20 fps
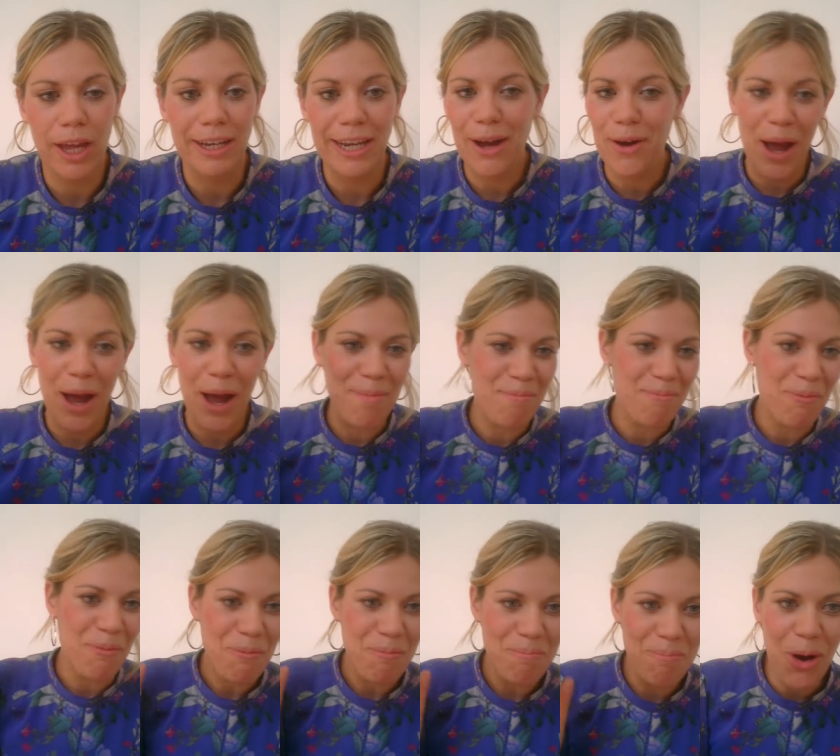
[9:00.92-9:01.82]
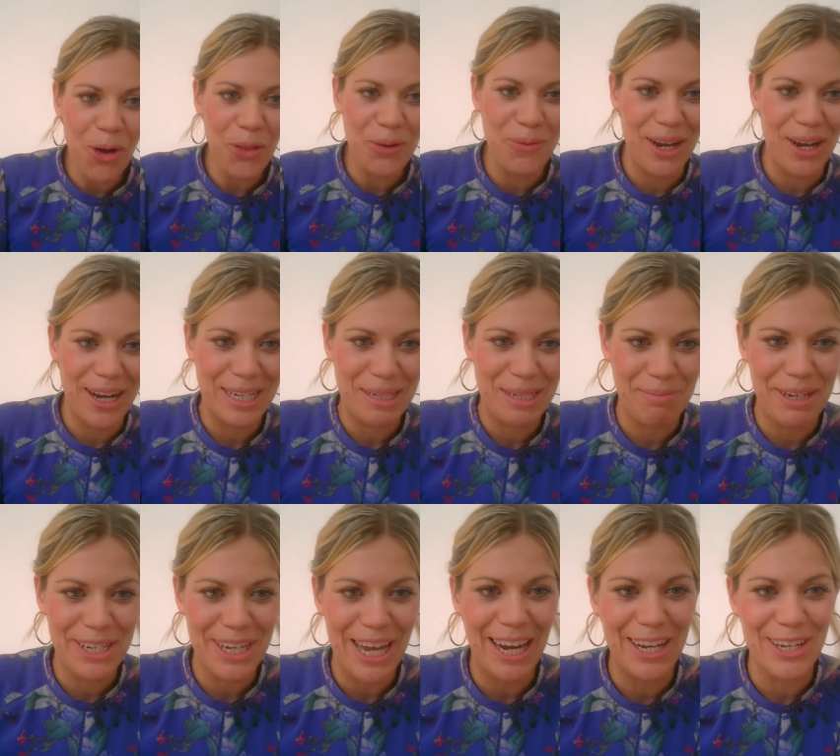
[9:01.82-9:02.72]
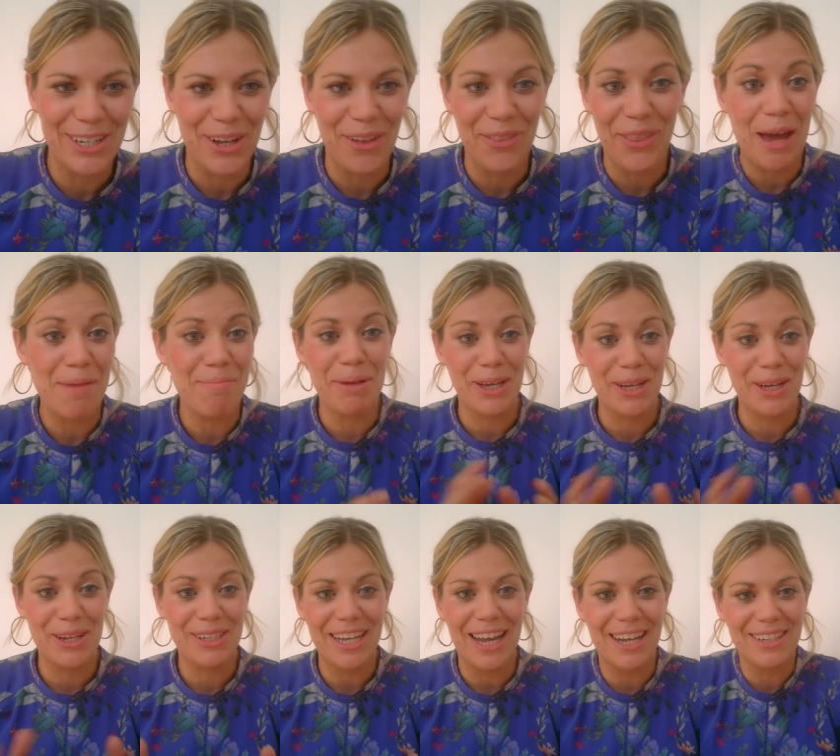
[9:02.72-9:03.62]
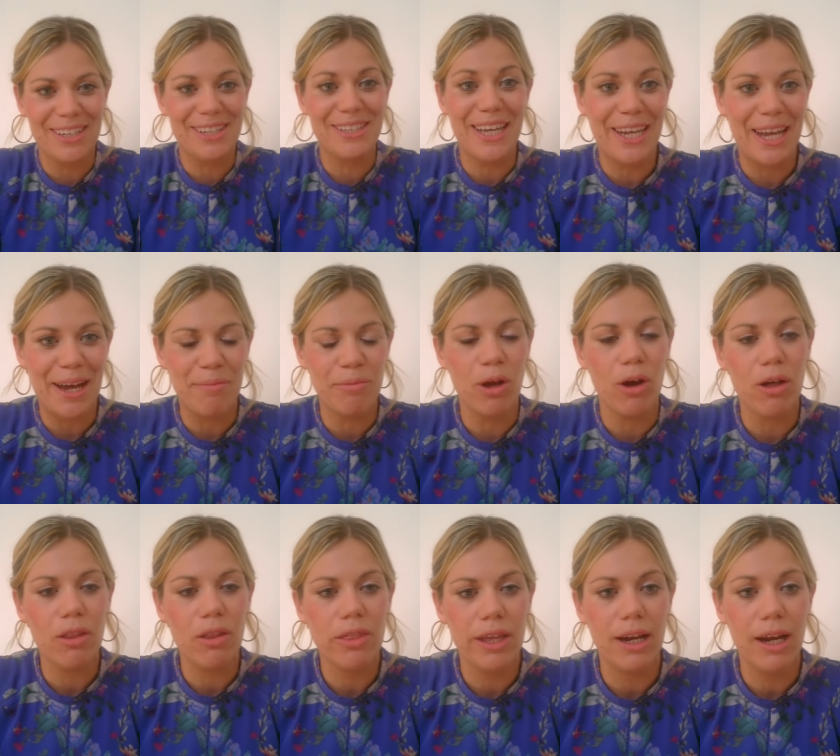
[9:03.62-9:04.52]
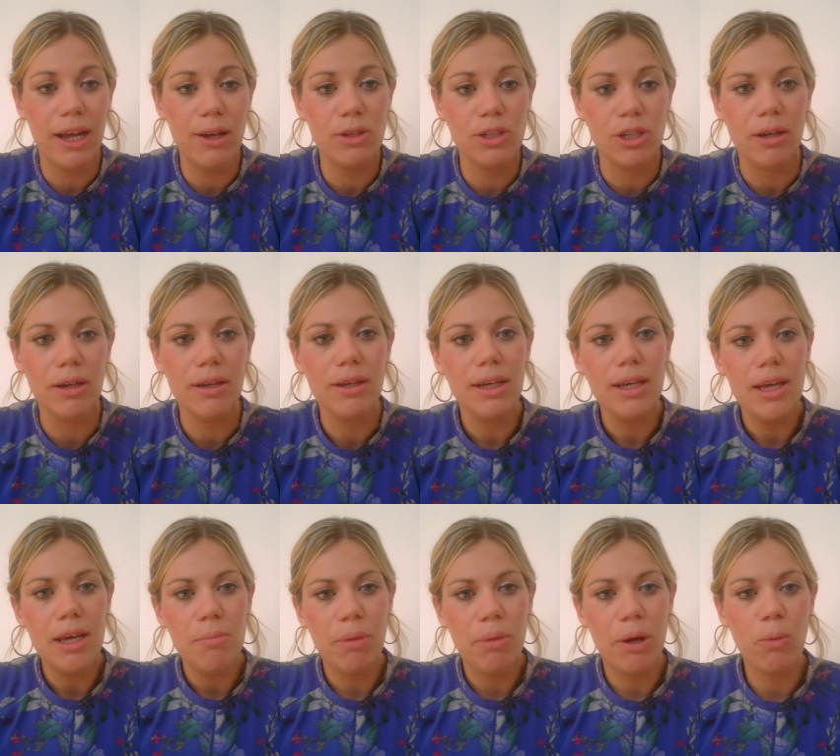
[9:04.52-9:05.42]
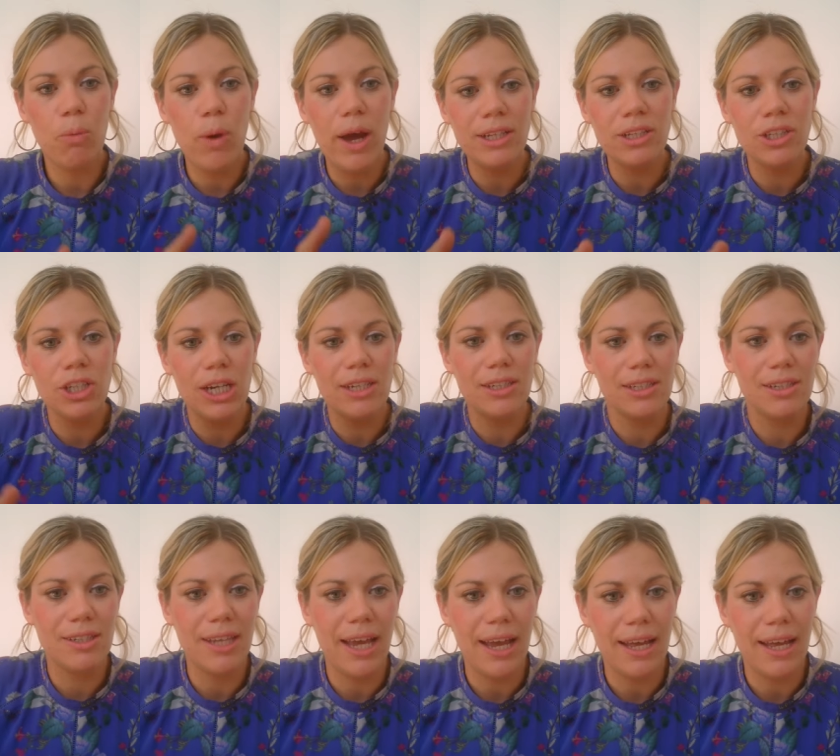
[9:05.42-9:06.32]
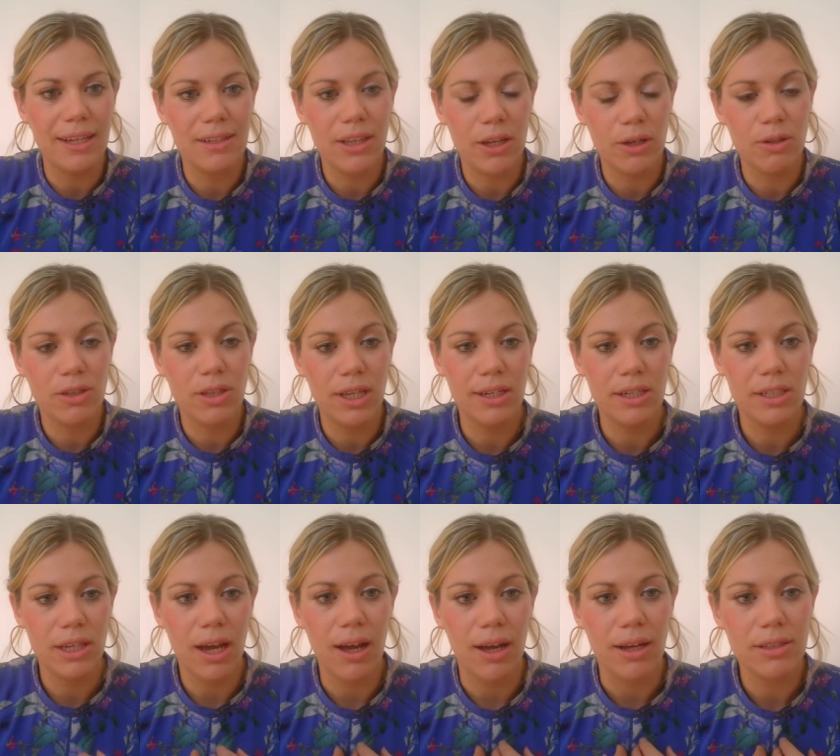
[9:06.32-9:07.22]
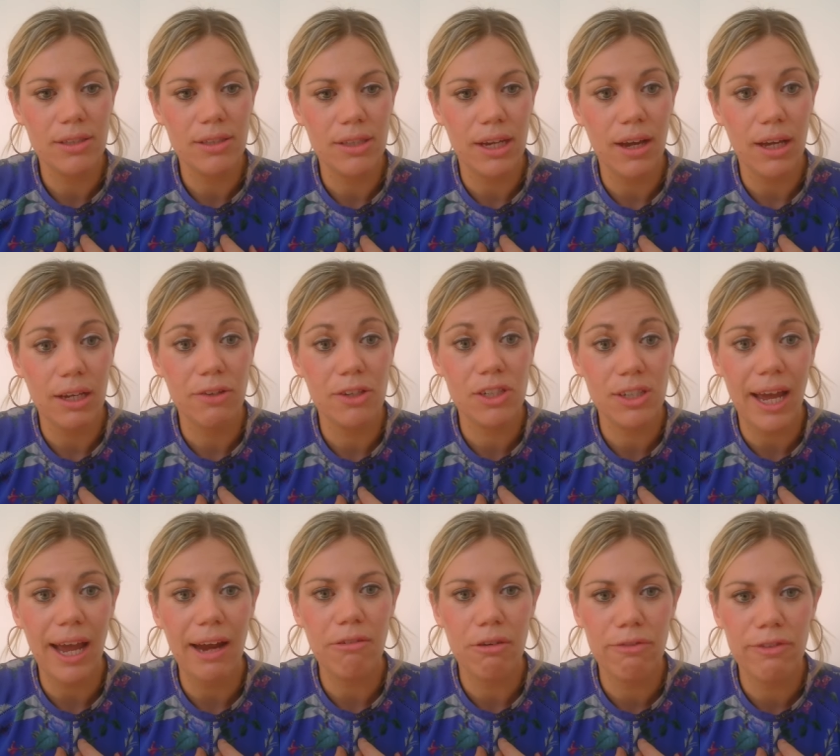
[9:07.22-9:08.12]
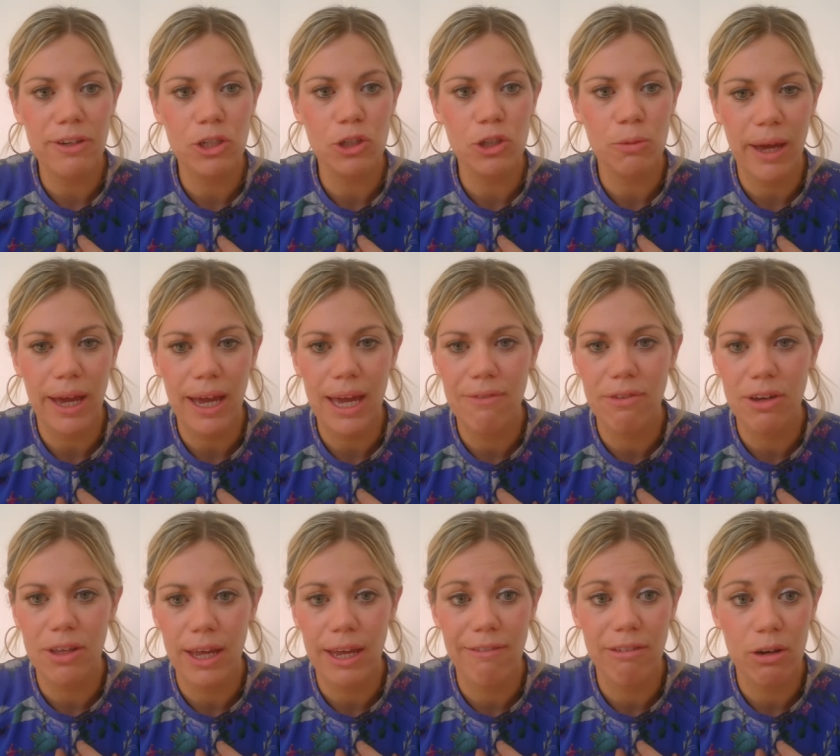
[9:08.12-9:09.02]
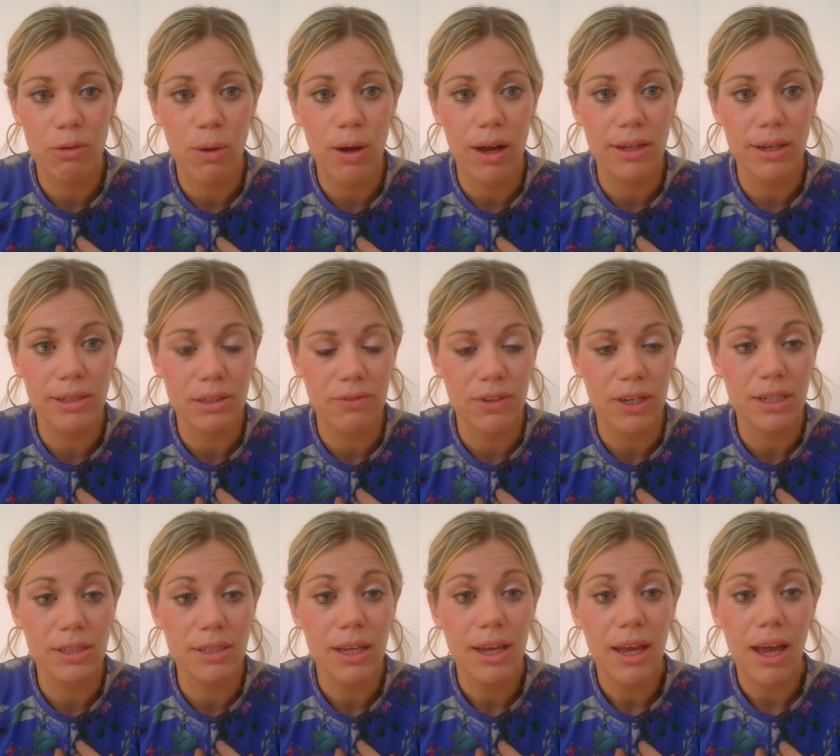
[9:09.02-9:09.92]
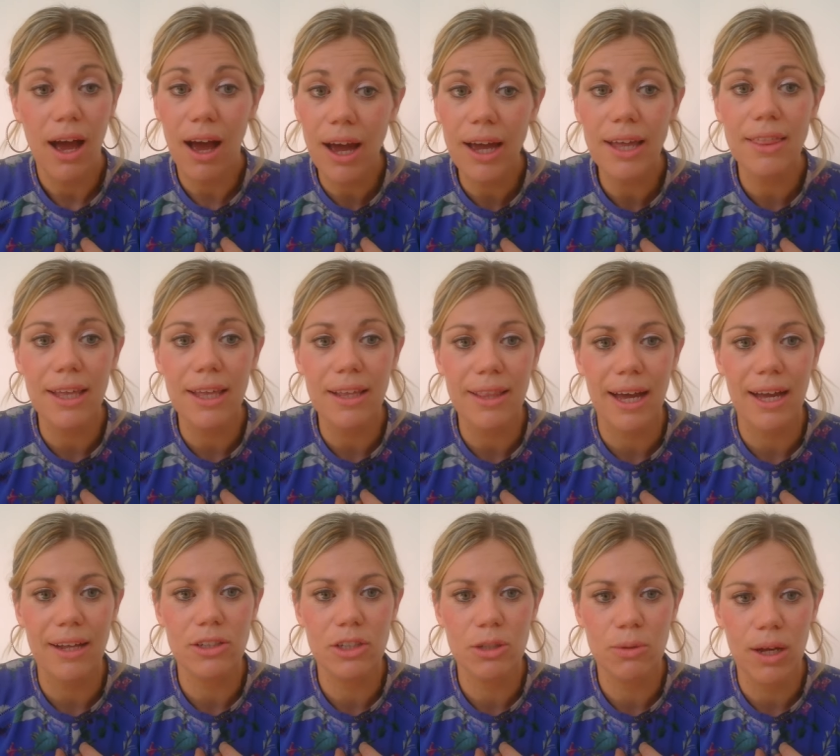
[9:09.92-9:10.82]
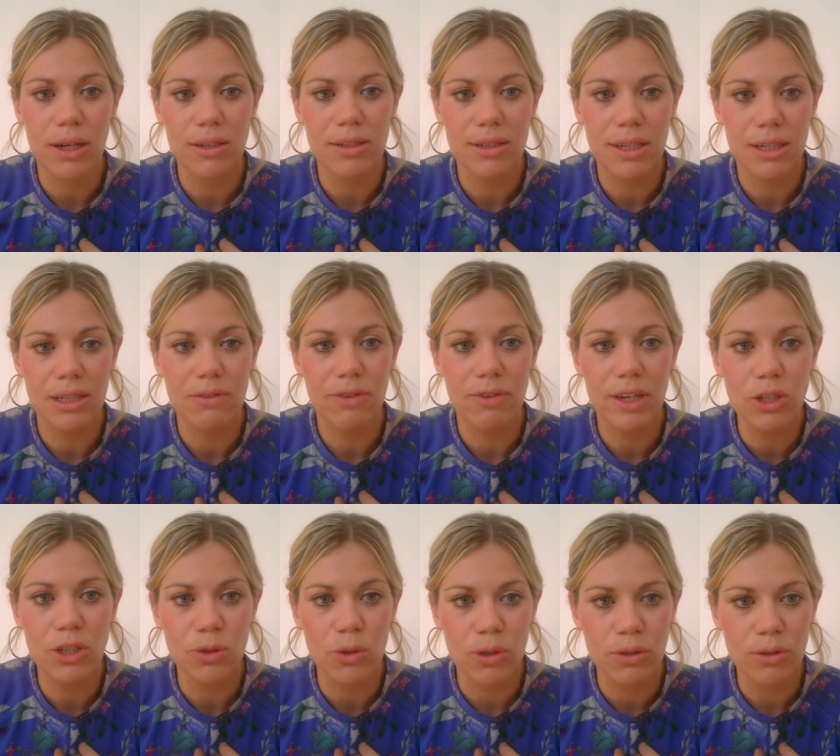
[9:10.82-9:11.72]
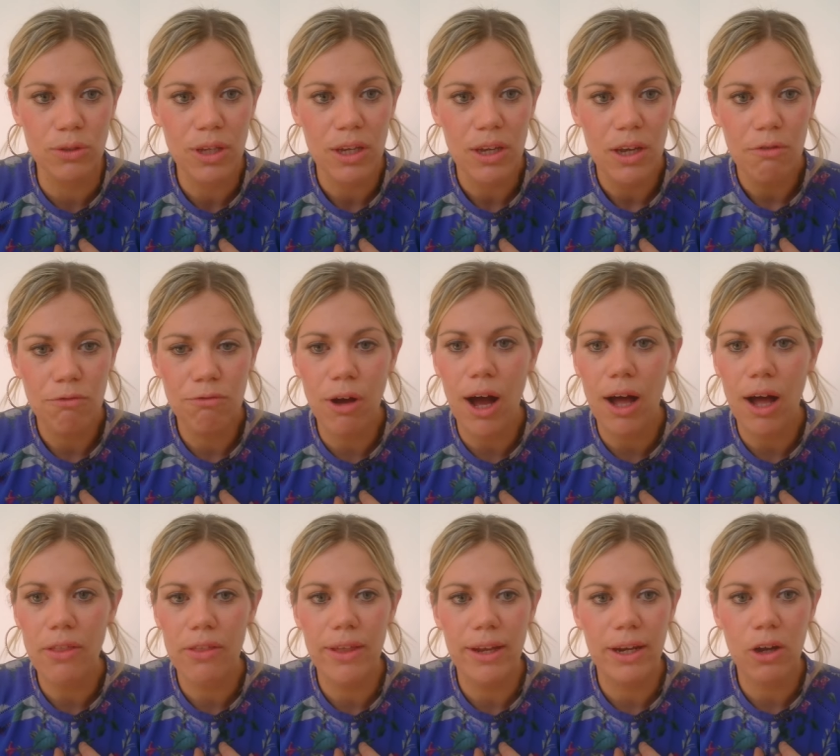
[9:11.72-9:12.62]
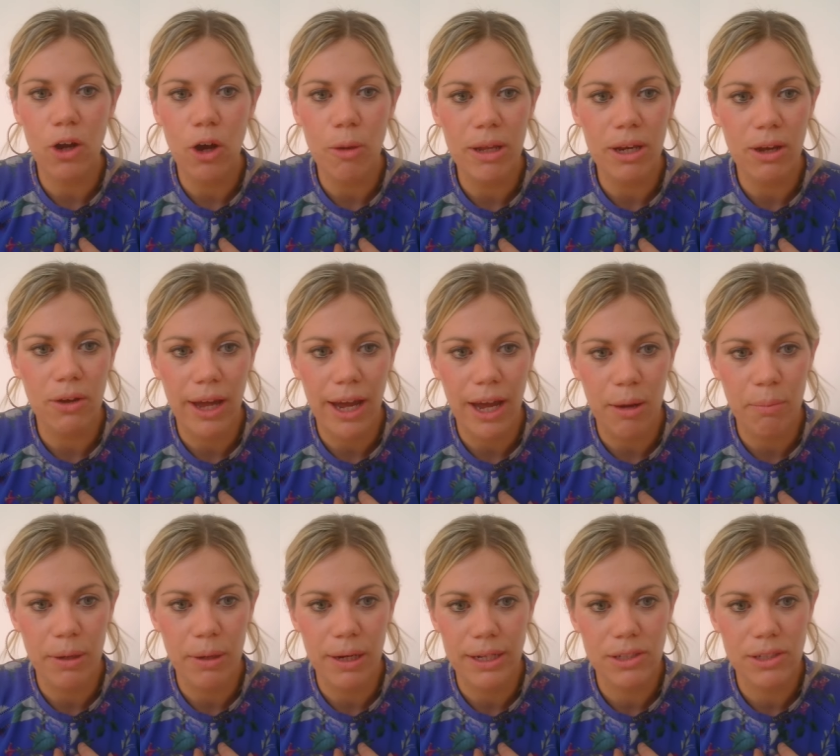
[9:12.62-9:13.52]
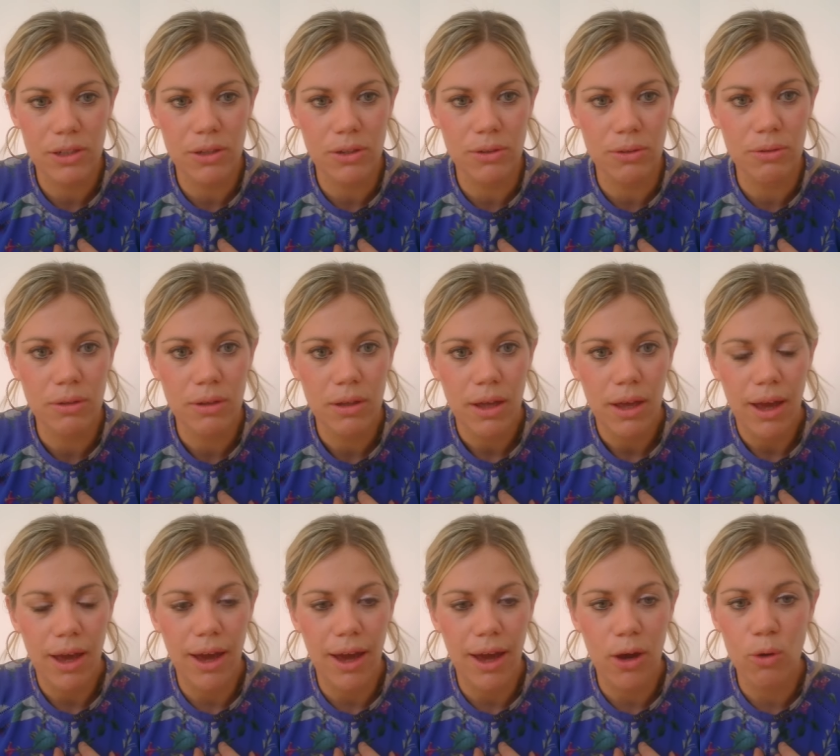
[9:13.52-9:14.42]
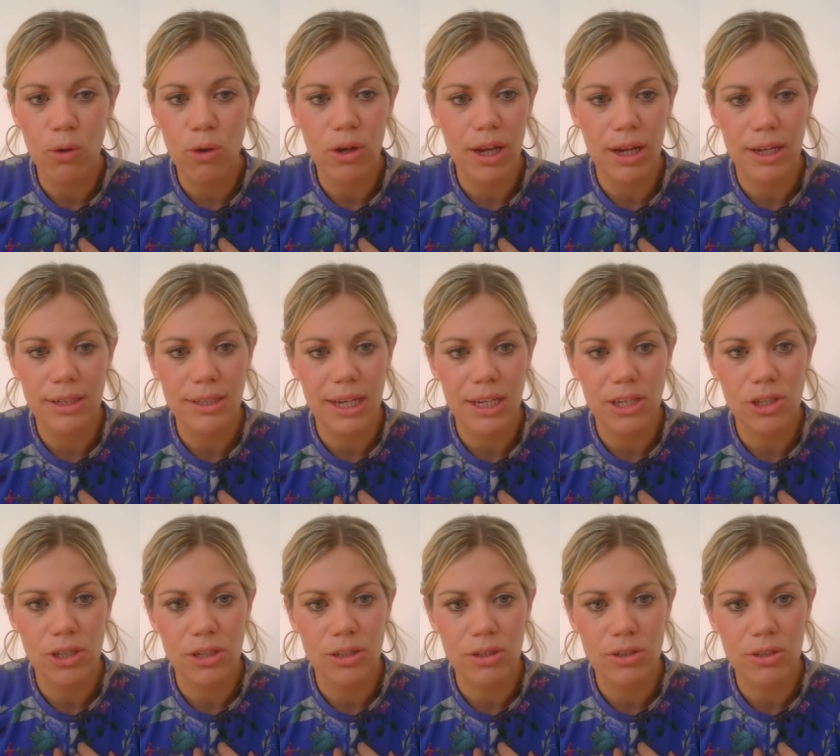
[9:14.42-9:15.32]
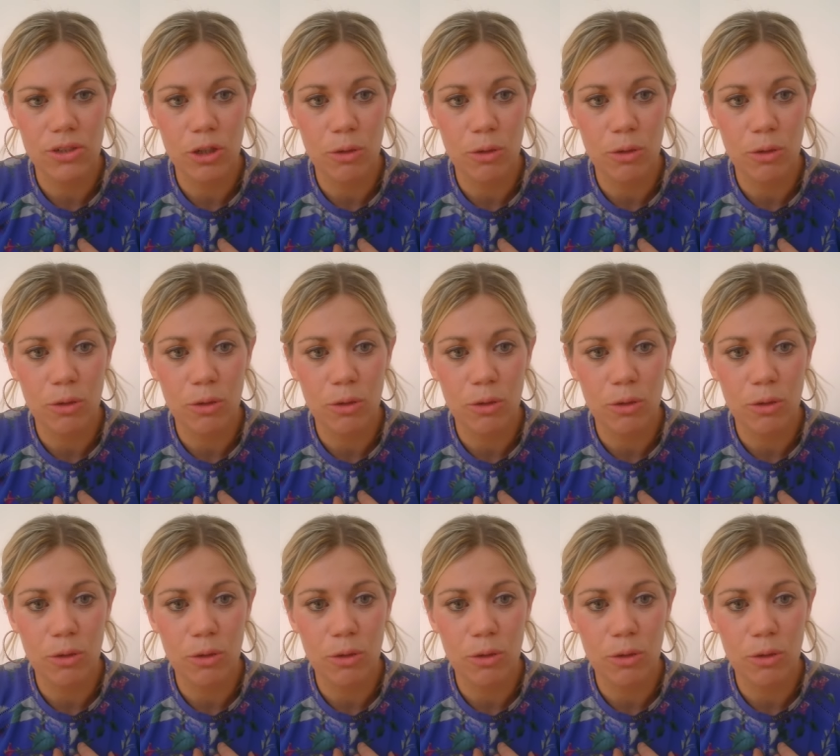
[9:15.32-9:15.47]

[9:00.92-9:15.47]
thing. Now, I'm more than willing to be challenged on that, because, as I said, I am not a theologian. But when Jesus says those things to us, the kind of sacrificial behavior that he requires of us, I think that's to us as individuals, rather than a comment on how political uh, organizations